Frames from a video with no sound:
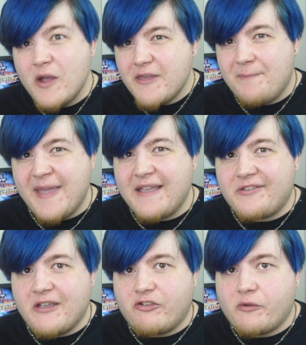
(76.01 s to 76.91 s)
One of the
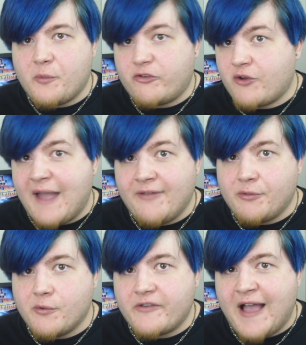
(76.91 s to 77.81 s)
biggest issues with
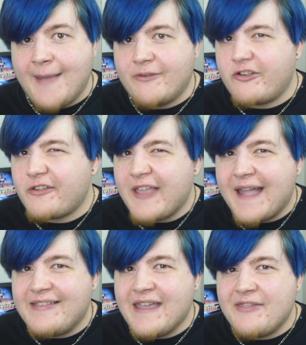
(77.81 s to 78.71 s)
traveling through time is just the
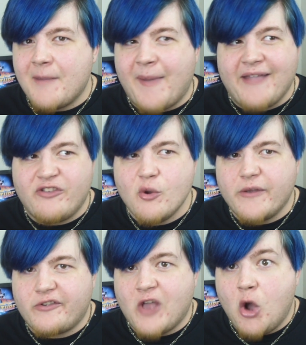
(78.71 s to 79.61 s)
idea that by
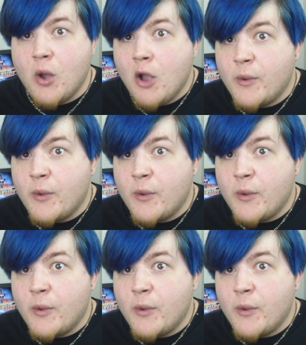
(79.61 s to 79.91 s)
doing so,